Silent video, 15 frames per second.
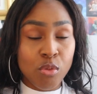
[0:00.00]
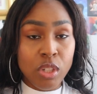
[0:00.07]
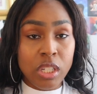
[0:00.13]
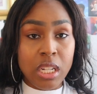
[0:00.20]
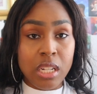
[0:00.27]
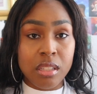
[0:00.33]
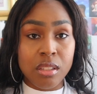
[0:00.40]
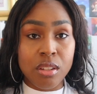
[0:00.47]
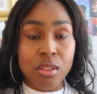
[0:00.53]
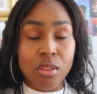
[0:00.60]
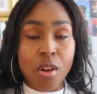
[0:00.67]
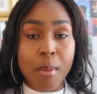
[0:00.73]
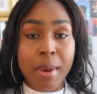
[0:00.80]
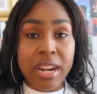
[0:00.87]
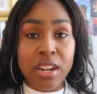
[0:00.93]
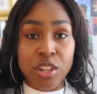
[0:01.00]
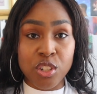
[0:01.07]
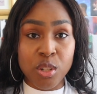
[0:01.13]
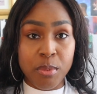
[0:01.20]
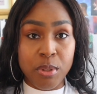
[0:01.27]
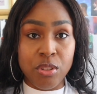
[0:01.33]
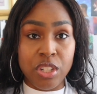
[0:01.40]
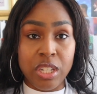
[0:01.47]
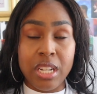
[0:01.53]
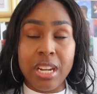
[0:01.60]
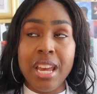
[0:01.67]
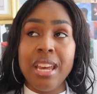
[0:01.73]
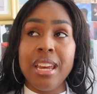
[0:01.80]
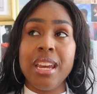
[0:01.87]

release on my distribution